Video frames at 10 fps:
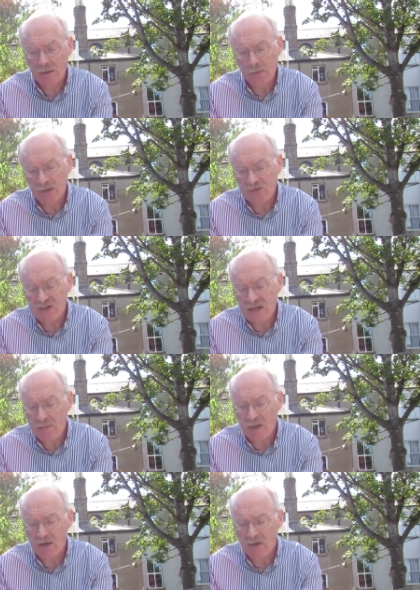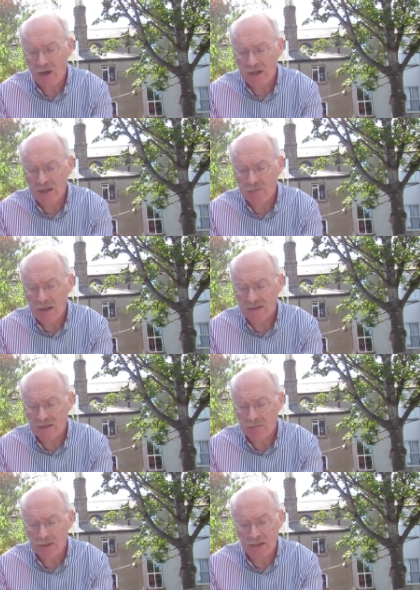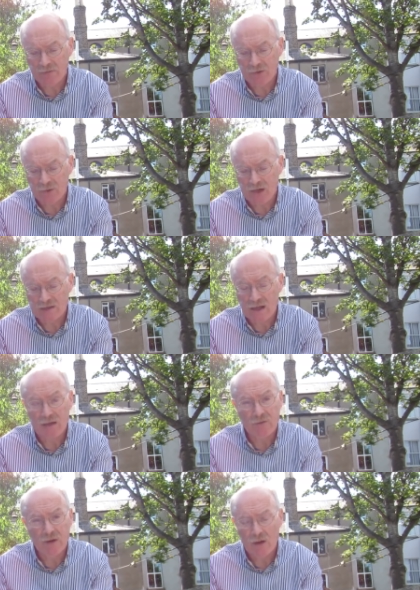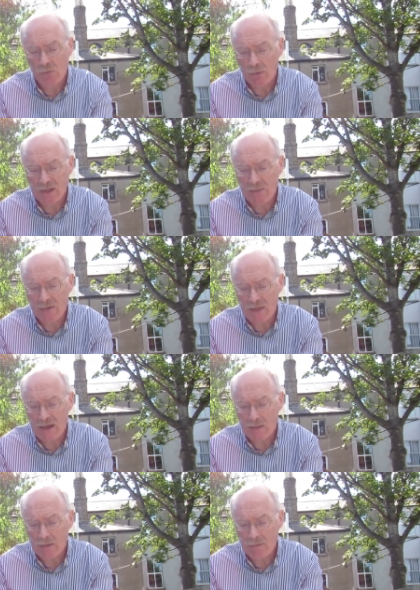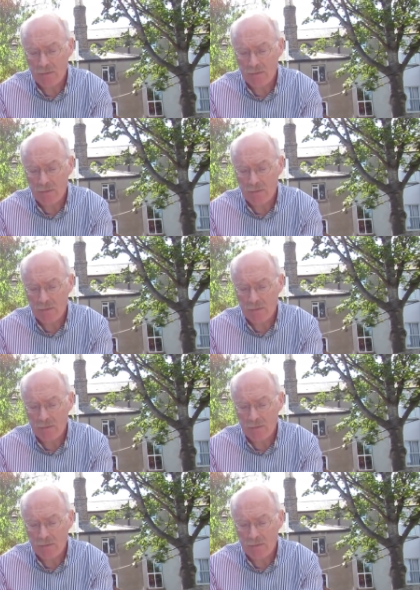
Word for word: But if she stepped out of her hiding place and pleaded for Jake's life, what would happen then?